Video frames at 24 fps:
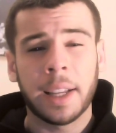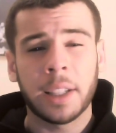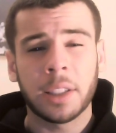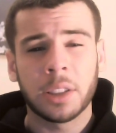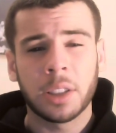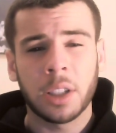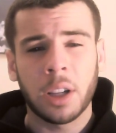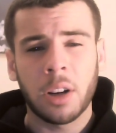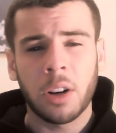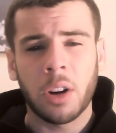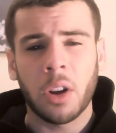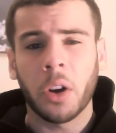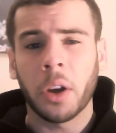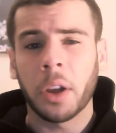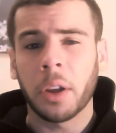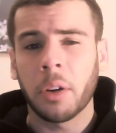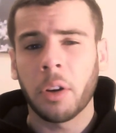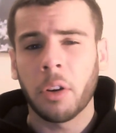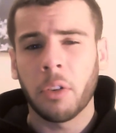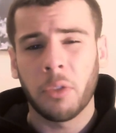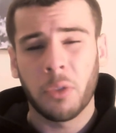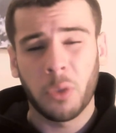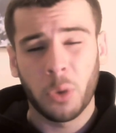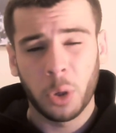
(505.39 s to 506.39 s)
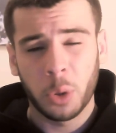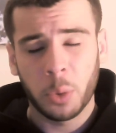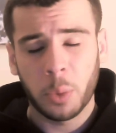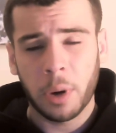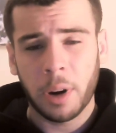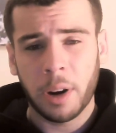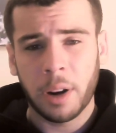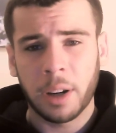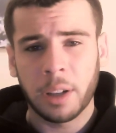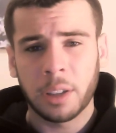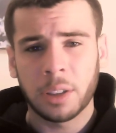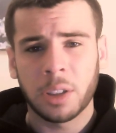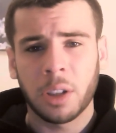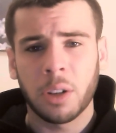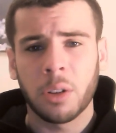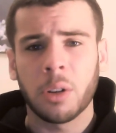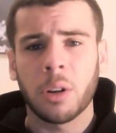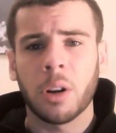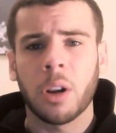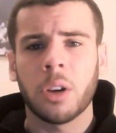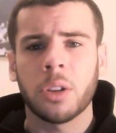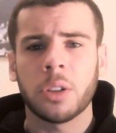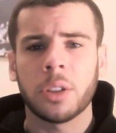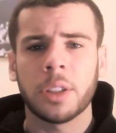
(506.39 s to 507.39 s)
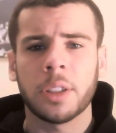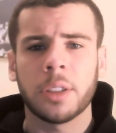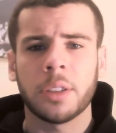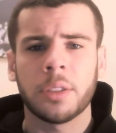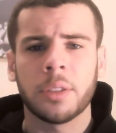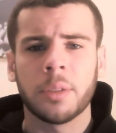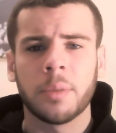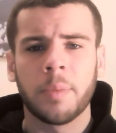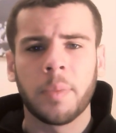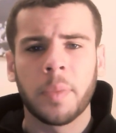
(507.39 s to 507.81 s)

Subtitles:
sunlight, avoid wearing sunglasses.